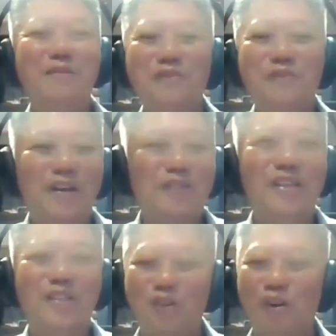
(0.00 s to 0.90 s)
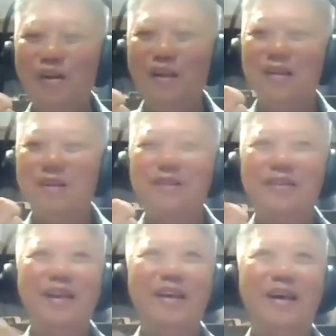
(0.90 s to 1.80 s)
become very strong.
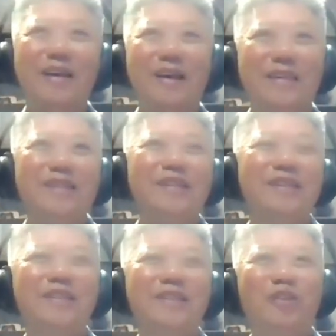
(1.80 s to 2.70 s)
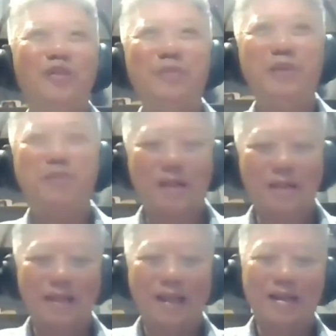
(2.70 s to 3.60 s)
Okay, I, I did joke with
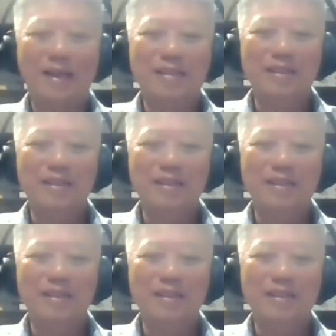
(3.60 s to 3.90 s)
people that